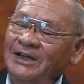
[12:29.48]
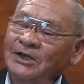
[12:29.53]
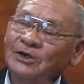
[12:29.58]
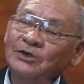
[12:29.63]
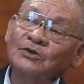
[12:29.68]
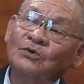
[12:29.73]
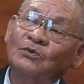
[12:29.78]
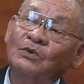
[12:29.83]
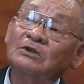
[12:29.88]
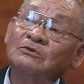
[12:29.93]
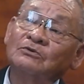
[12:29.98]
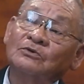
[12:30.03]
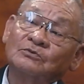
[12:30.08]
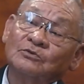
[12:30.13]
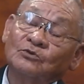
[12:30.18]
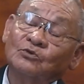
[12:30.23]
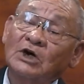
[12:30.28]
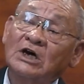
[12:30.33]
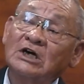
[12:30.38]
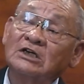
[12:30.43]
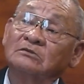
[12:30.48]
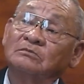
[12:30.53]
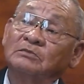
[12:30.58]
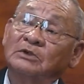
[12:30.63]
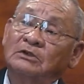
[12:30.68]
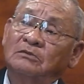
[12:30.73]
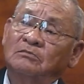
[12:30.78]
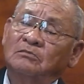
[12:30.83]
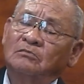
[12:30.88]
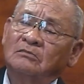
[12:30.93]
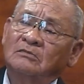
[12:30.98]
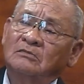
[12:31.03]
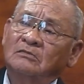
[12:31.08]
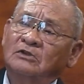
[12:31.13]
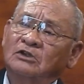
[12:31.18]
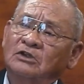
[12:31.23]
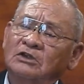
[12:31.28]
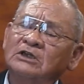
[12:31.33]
I don't know what it was, but the